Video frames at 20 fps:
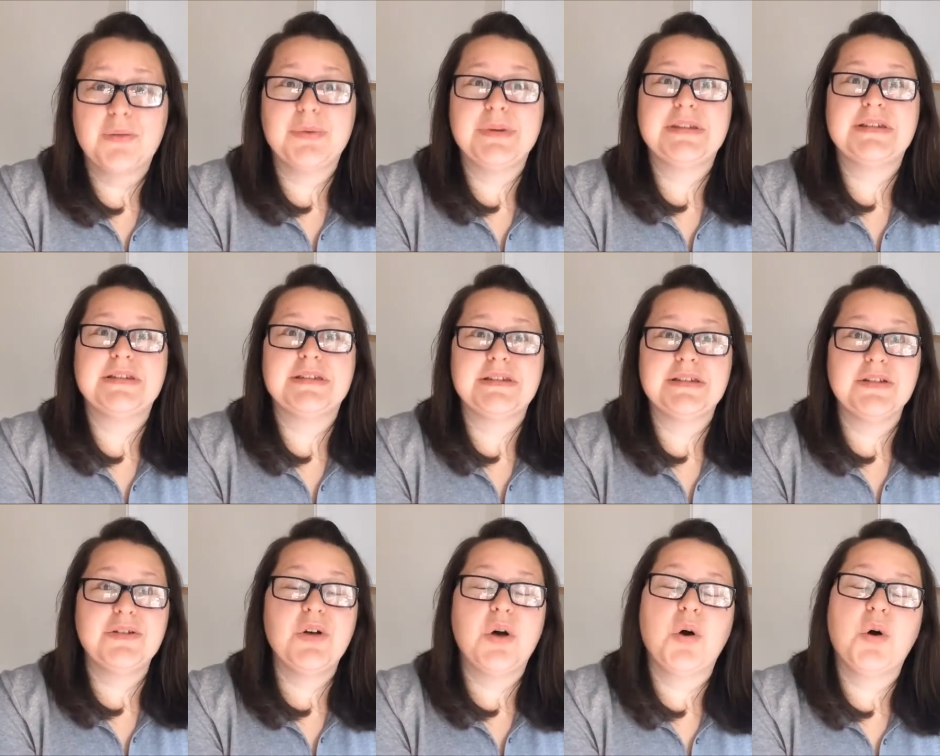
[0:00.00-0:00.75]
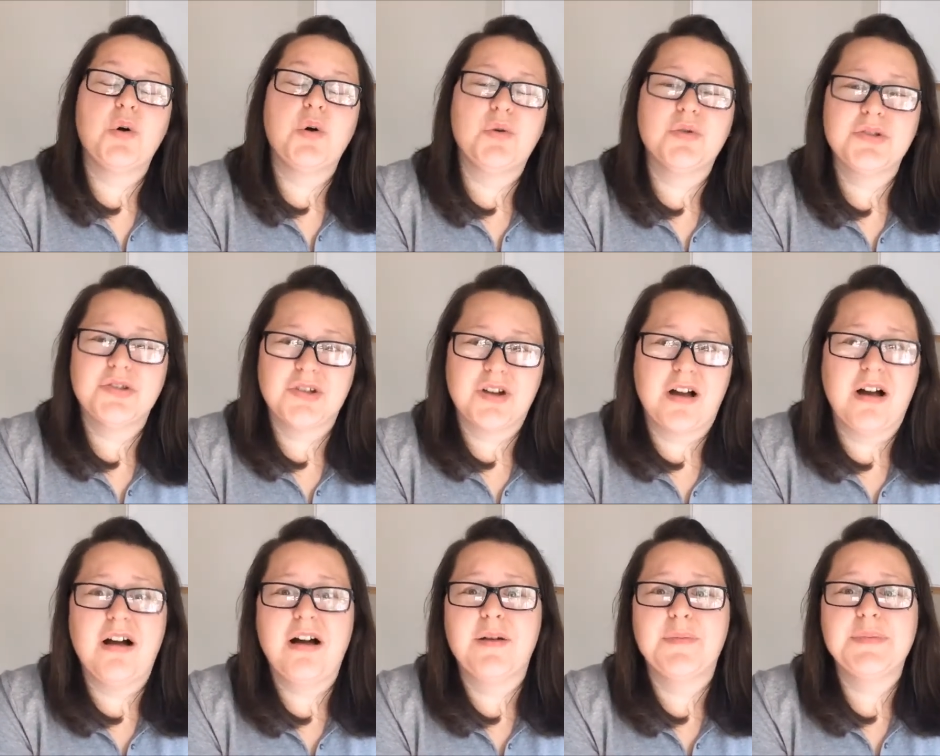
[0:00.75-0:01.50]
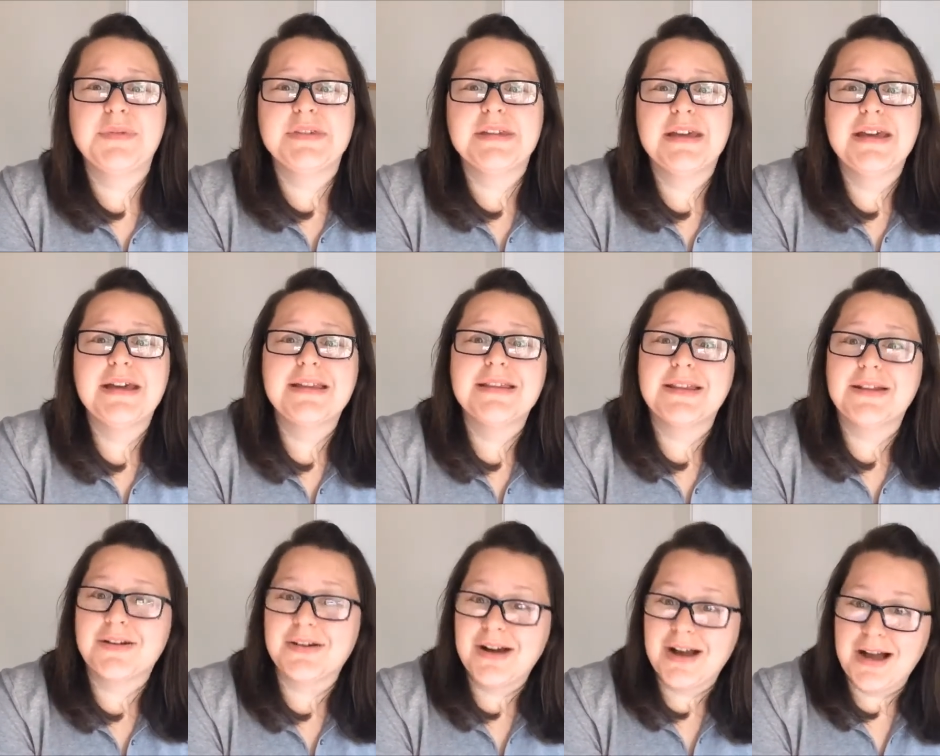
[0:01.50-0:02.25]
We still hold jobs
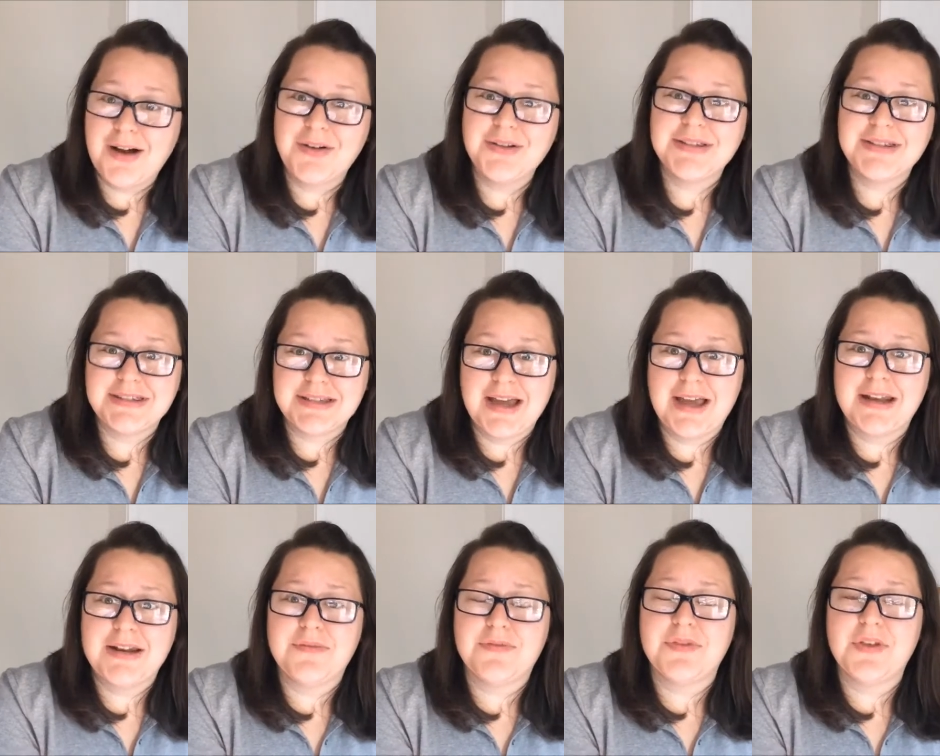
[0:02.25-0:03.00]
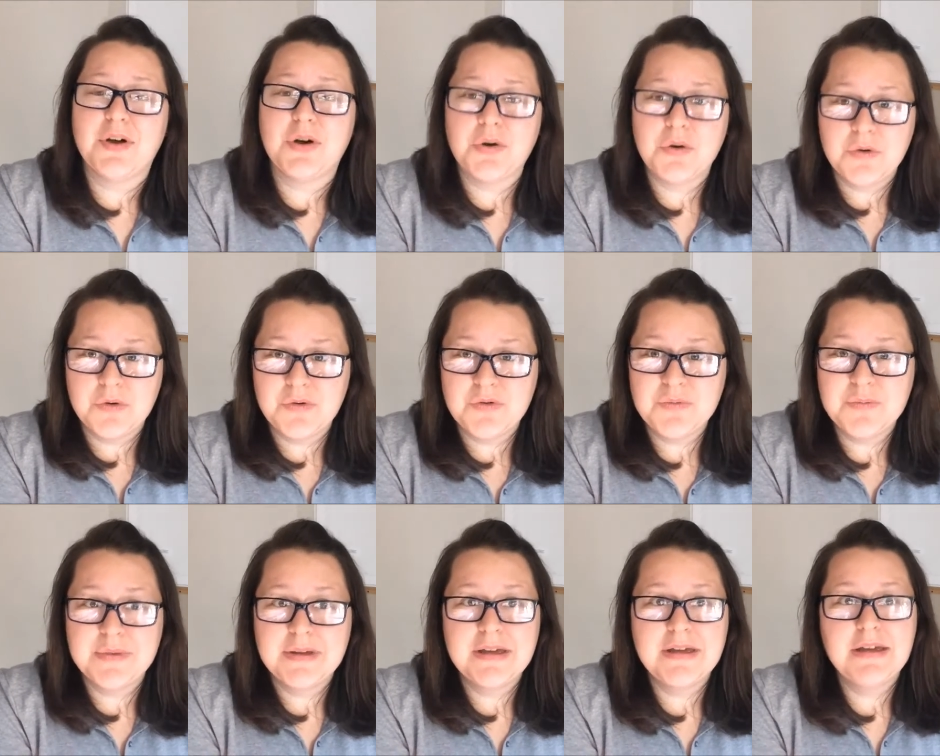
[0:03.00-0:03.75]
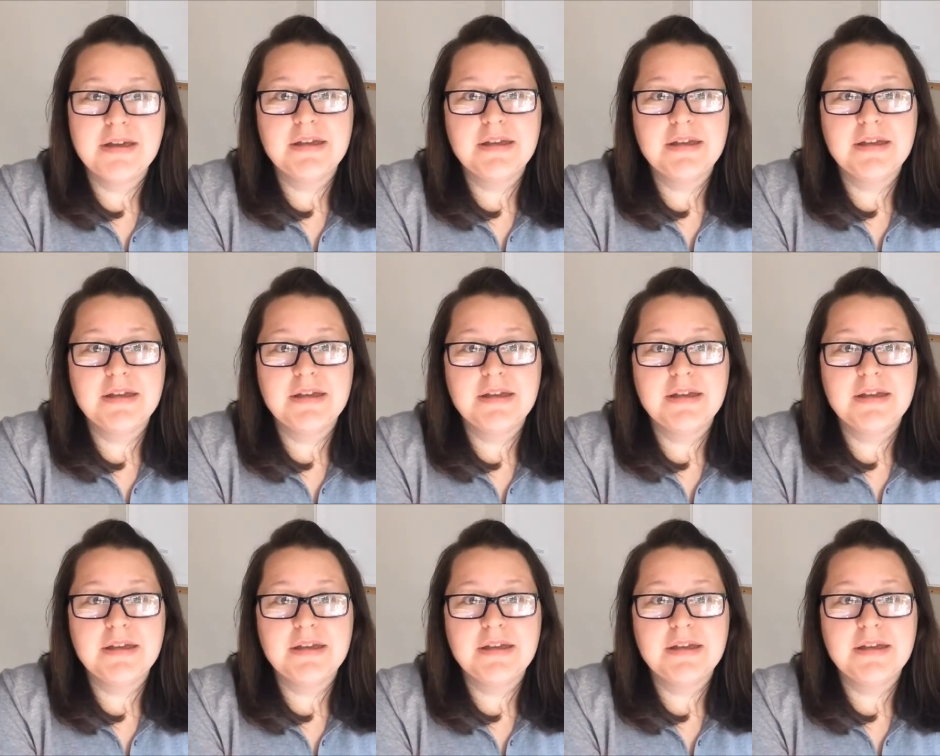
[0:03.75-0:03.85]
that are outside of the home.